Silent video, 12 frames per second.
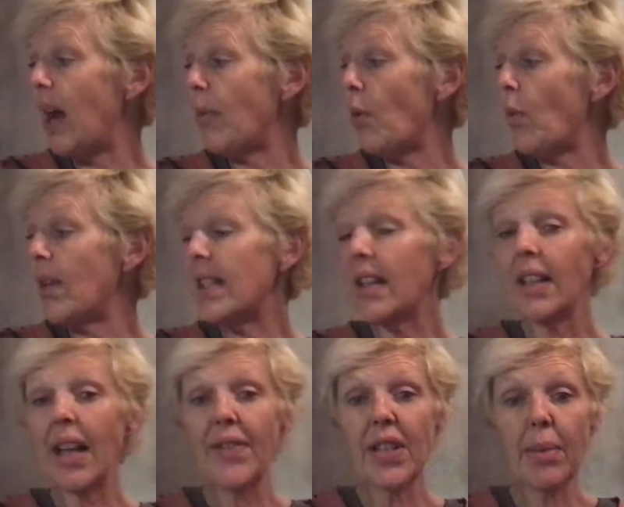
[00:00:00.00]
I'm a once in a
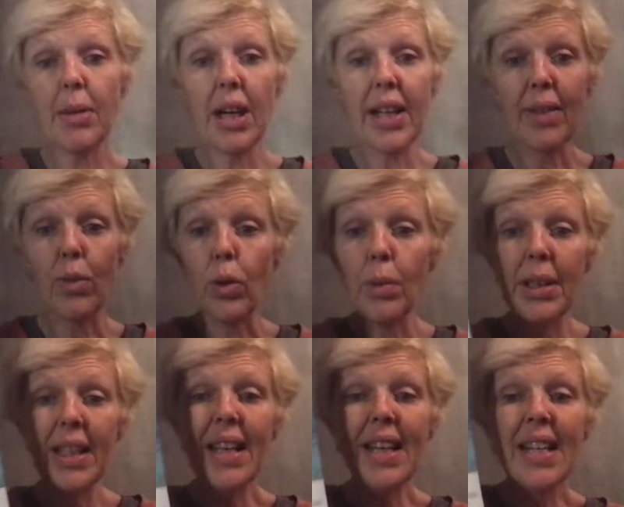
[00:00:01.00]
lifetime kind of woman.